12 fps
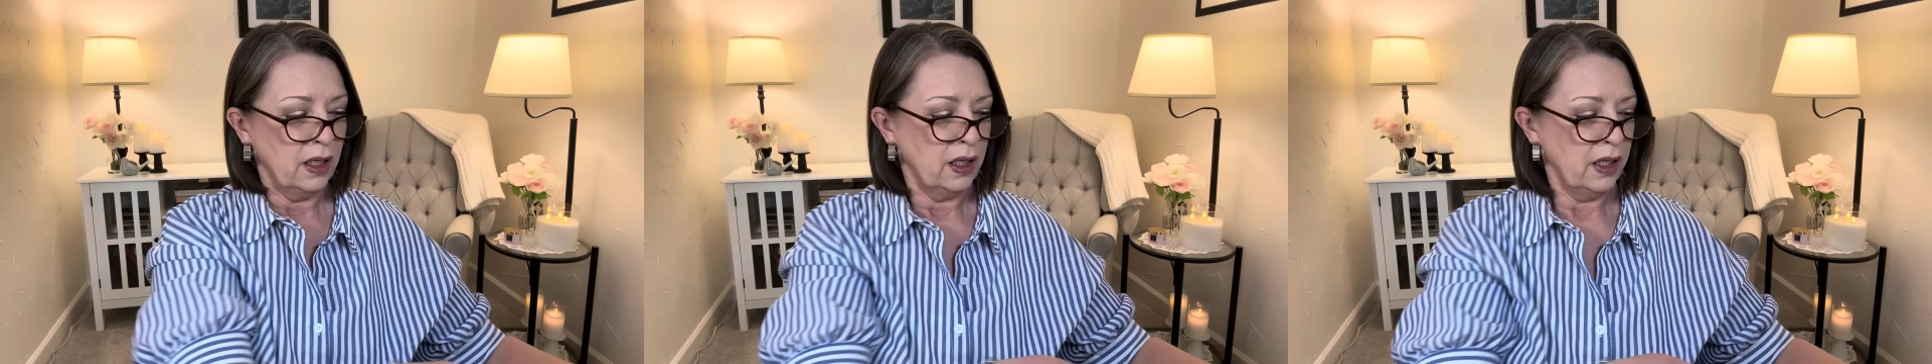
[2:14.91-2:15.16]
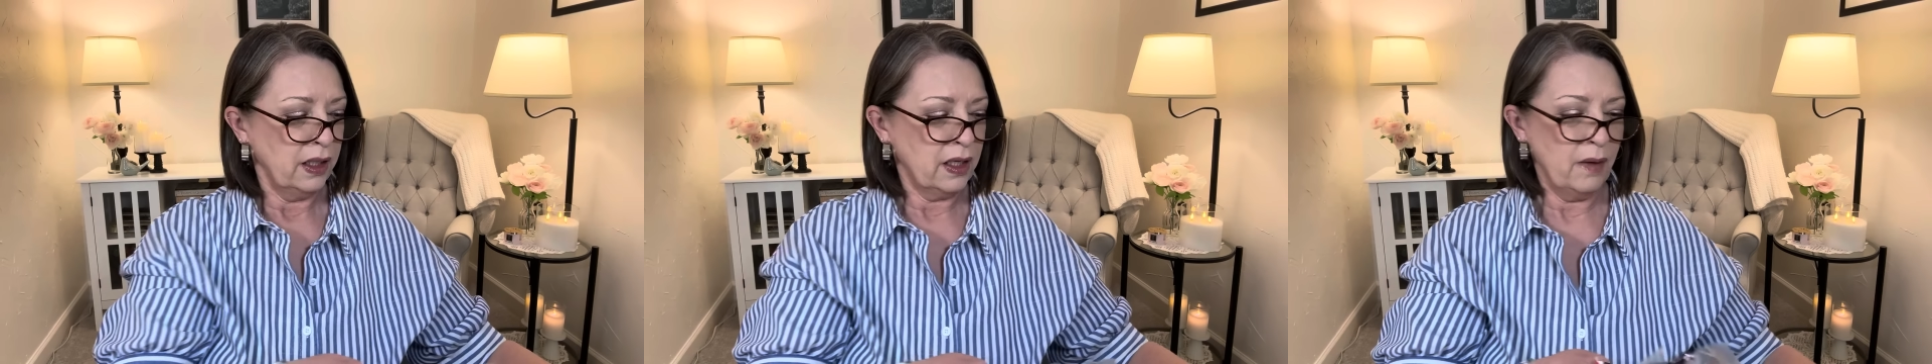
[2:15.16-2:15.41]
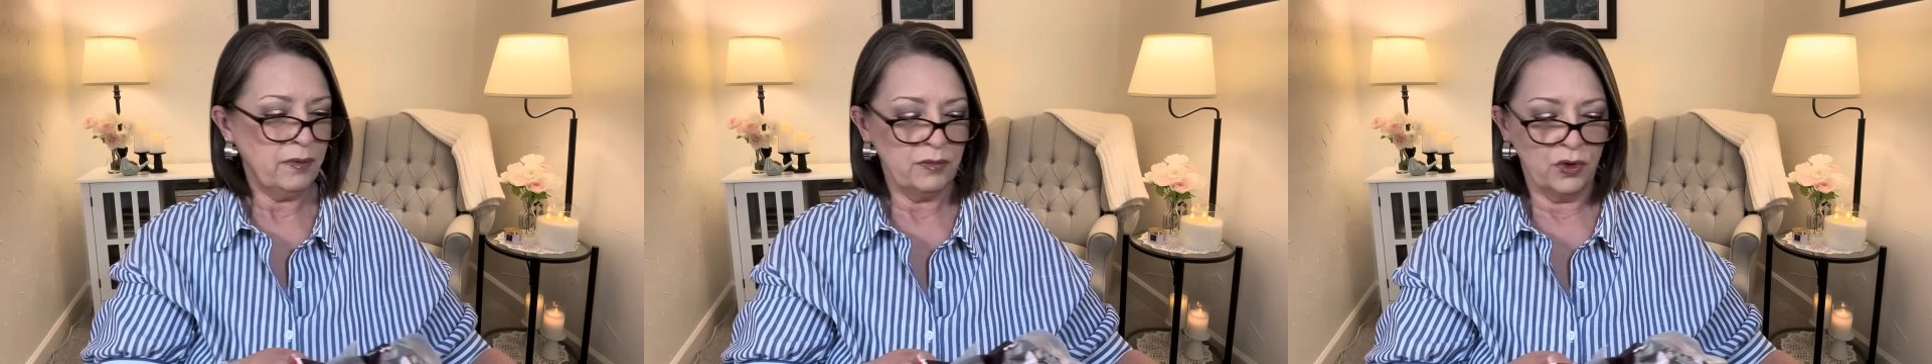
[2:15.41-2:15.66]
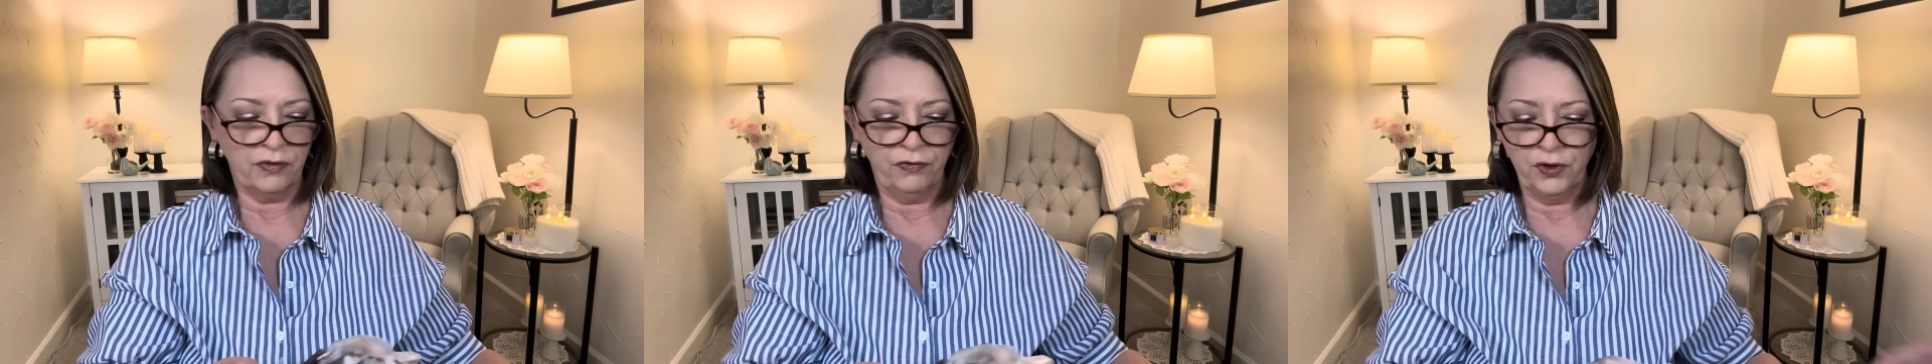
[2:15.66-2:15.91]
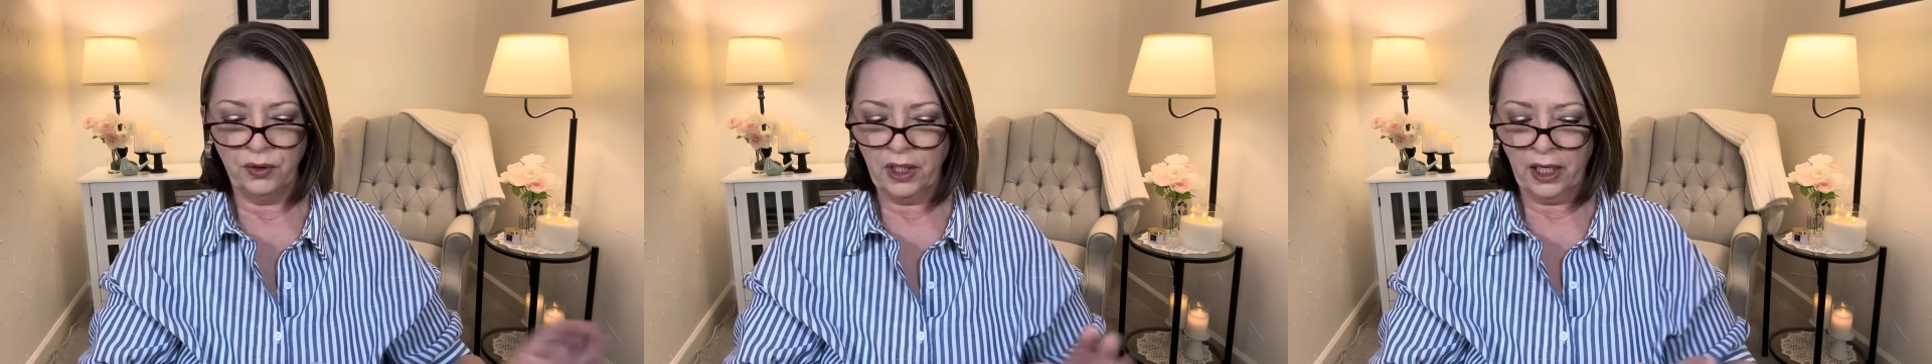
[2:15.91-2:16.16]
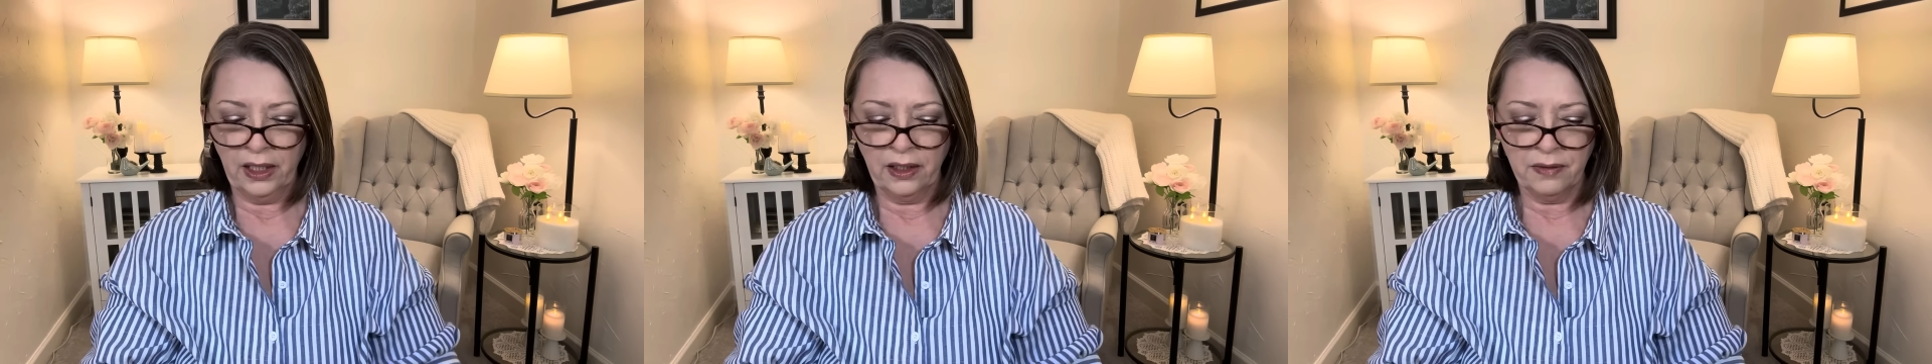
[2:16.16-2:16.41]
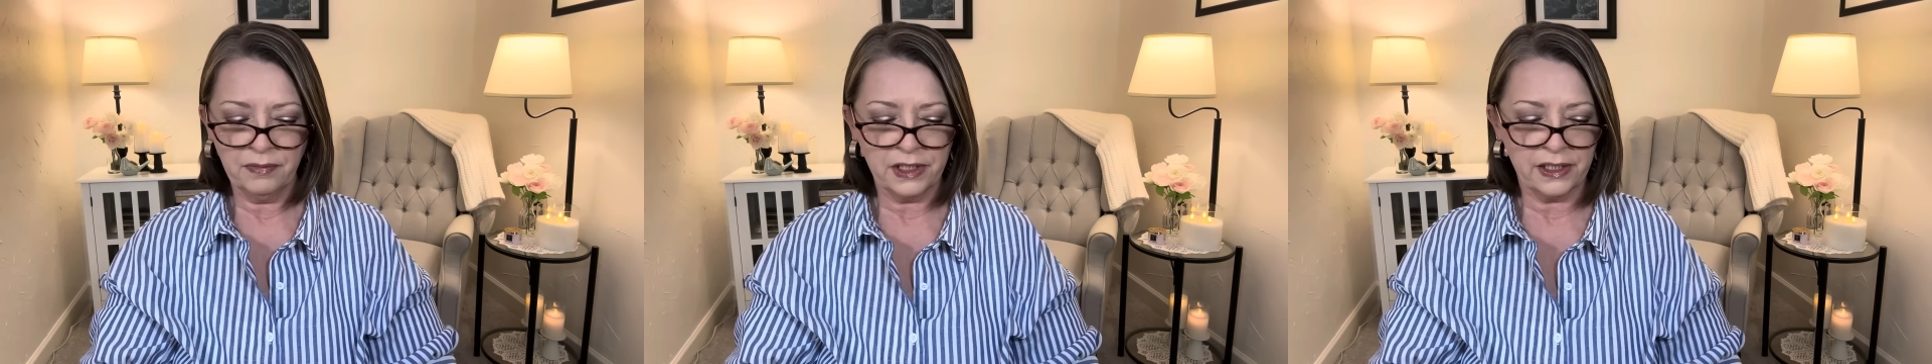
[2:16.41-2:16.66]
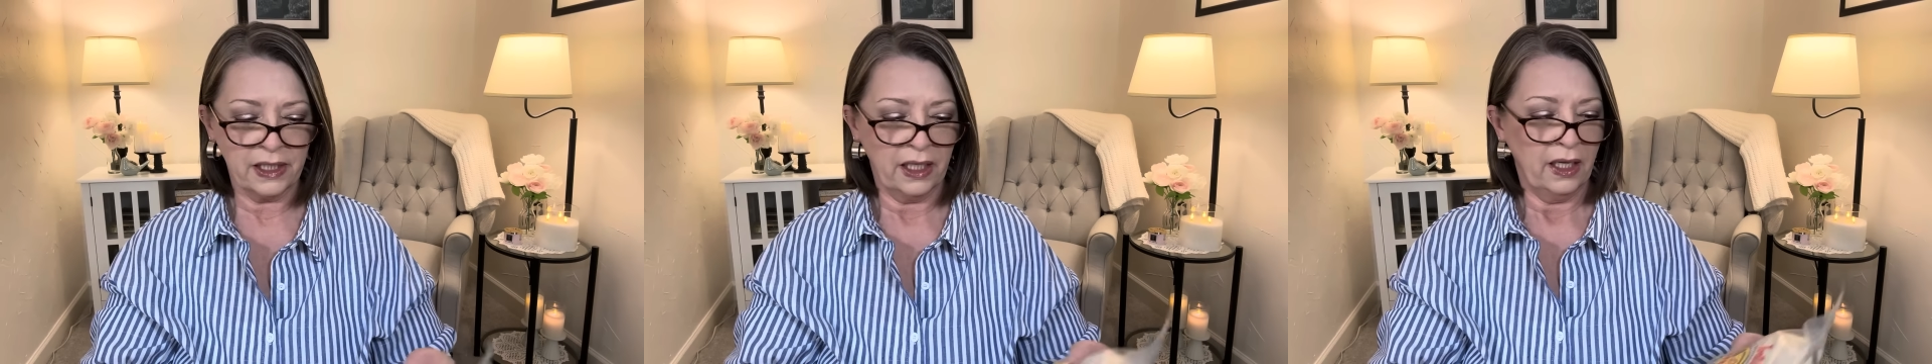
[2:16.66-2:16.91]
A couple more food items.